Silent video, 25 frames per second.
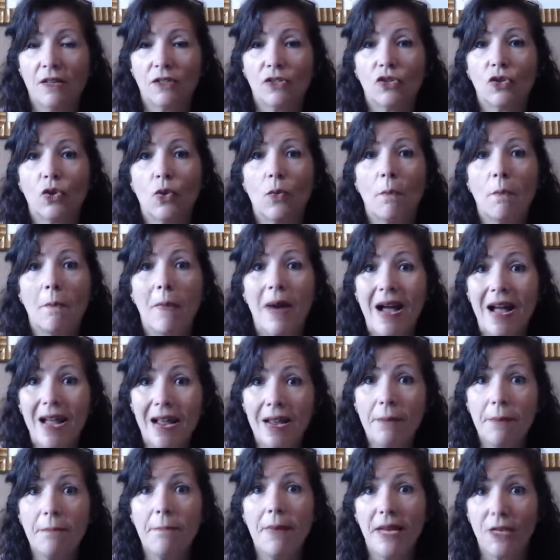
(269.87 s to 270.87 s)
So
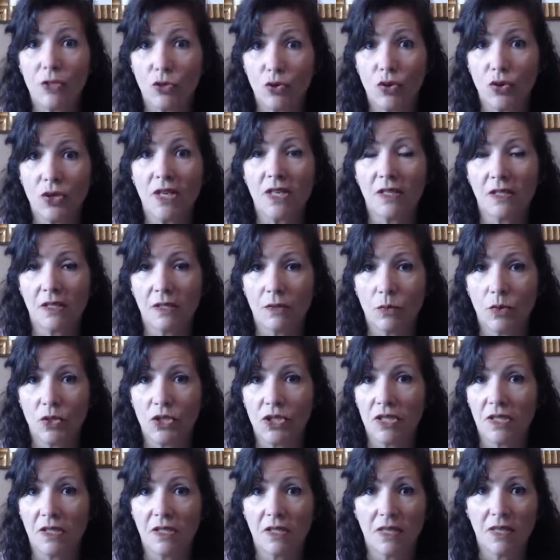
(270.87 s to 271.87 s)
my metrics,
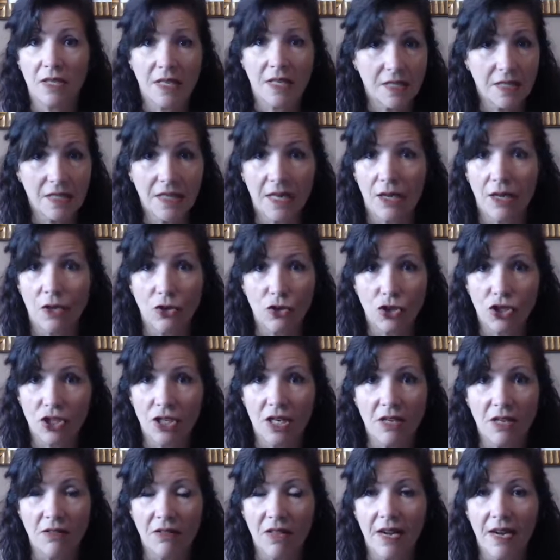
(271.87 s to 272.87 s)
which is an Excel
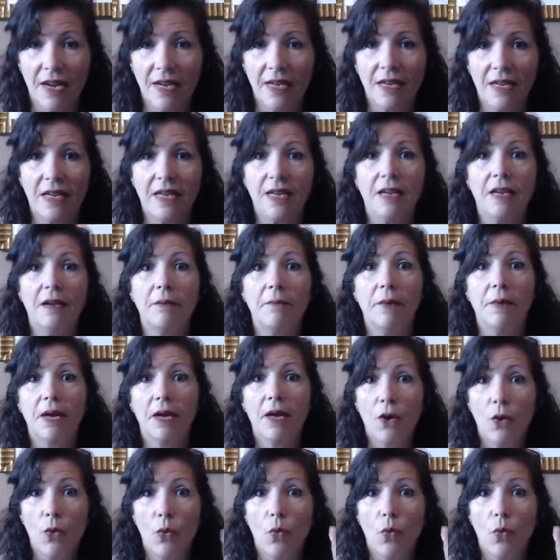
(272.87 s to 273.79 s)
sheet that I keep